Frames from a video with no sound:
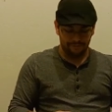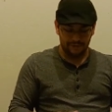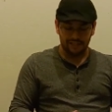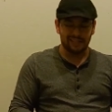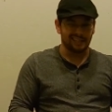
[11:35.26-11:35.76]

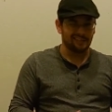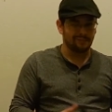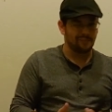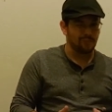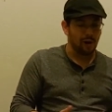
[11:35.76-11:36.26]
isn't
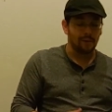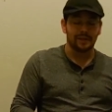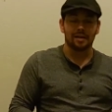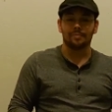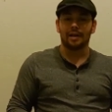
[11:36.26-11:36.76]
probably
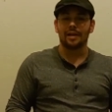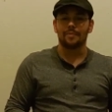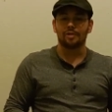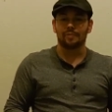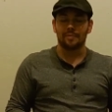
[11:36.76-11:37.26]
going to blind
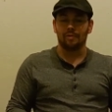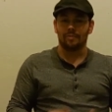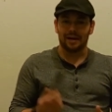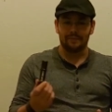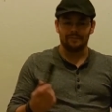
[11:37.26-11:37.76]
most people, but
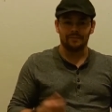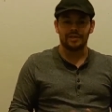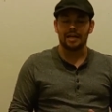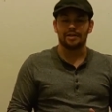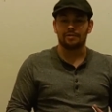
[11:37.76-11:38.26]
I
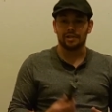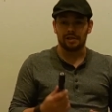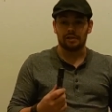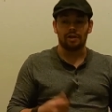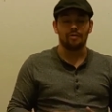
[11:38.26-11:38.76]
tend to use this
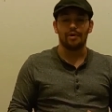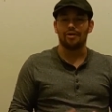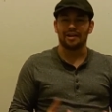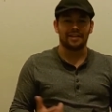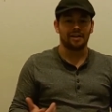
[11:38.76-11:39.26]
on low mode.
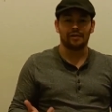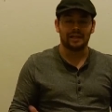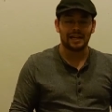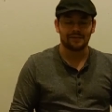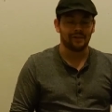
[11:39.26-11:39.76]
I think it only
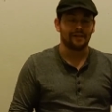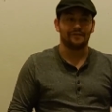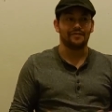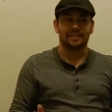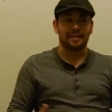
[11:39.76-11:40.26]
lasts for like
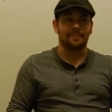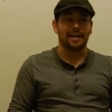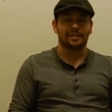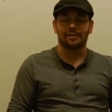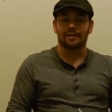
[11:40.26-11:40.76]
15
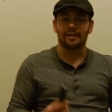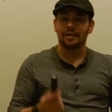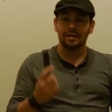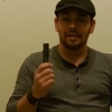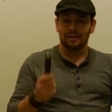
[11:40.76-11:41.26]
minutes on
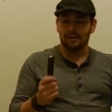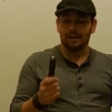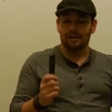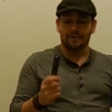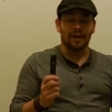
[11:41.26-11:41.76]

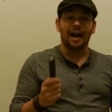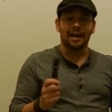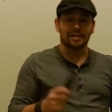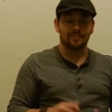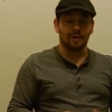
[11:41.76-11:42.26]
the
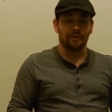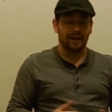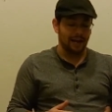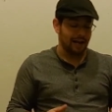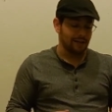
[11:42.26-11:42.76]
highest mode that it
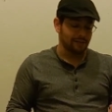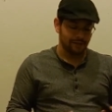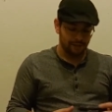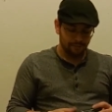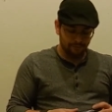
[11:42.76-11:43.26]
has,
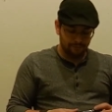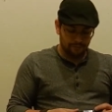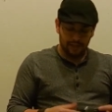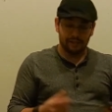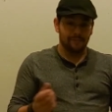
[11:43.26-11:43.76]

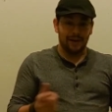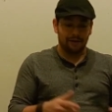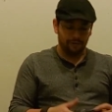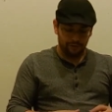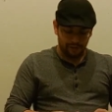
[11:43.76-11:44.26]
because the
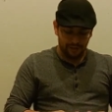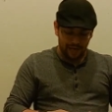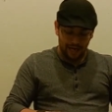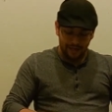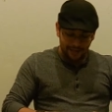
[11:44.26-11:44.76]
battery will just
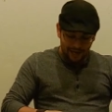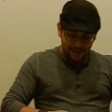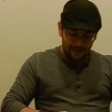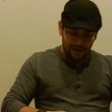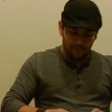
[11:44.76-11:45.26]
die.
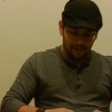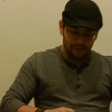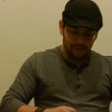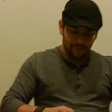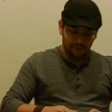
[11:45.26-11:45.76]
Again, I wanted
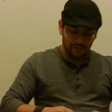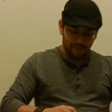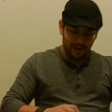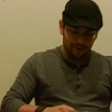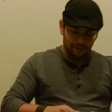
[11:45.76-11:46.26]
something with a
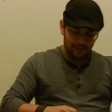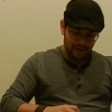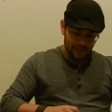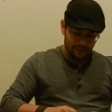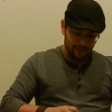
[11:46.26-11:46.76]
battery that
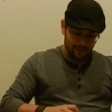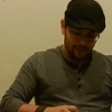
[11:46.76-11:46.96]
I could